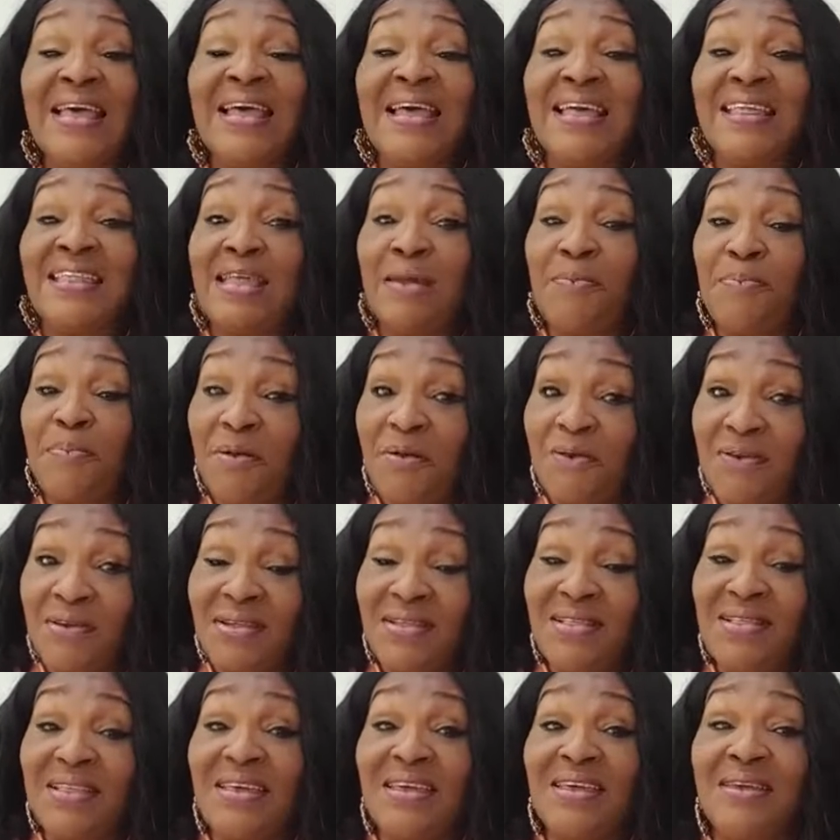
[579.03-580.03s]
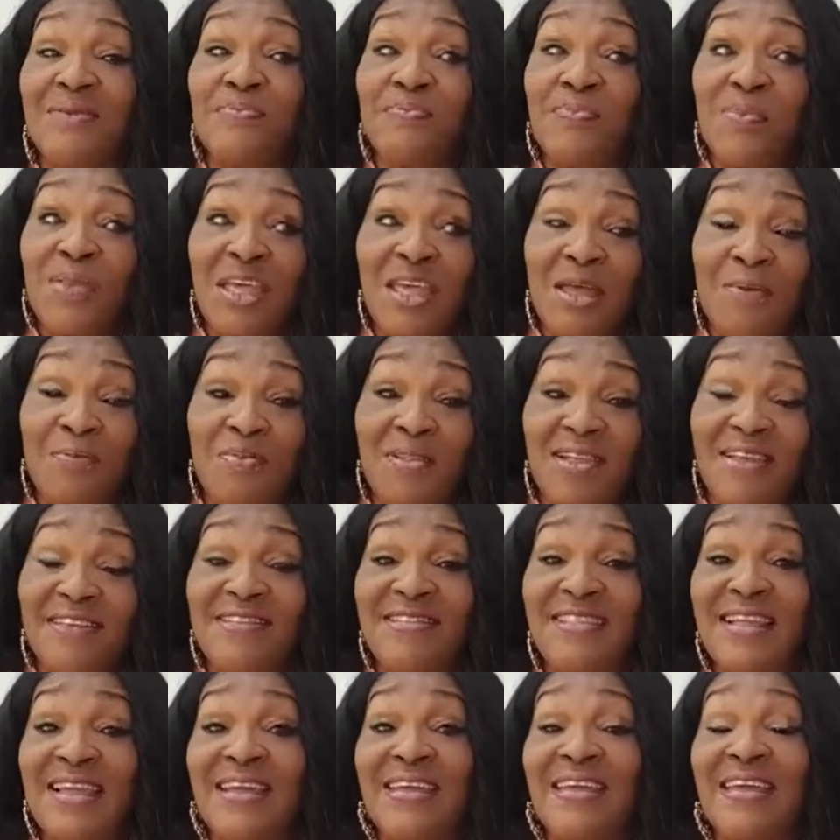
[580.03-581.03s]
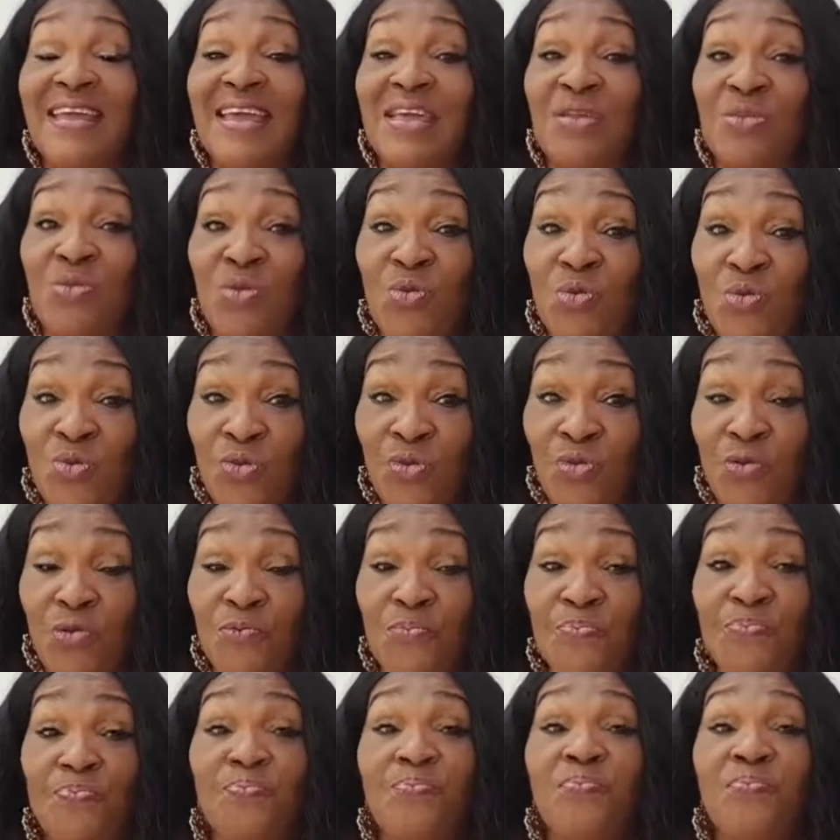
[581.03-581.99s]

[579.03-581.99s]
And apparently, a place like Enugu,